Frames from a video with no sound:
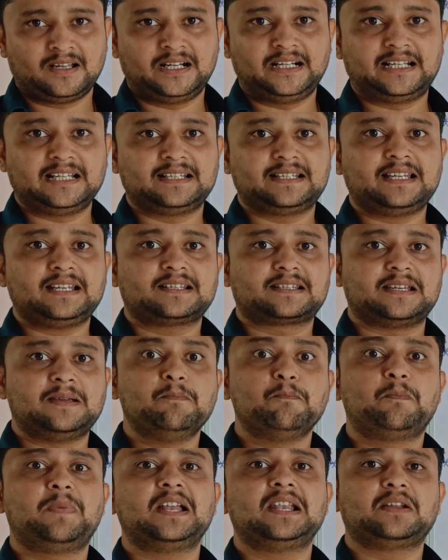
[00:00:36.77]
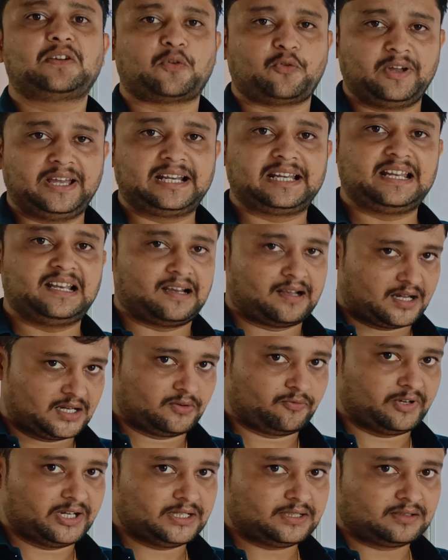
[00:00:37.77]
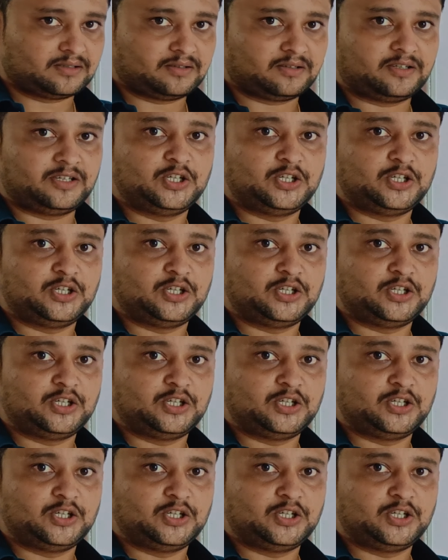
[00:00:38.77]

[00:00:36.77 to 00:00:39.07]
It is a simple query language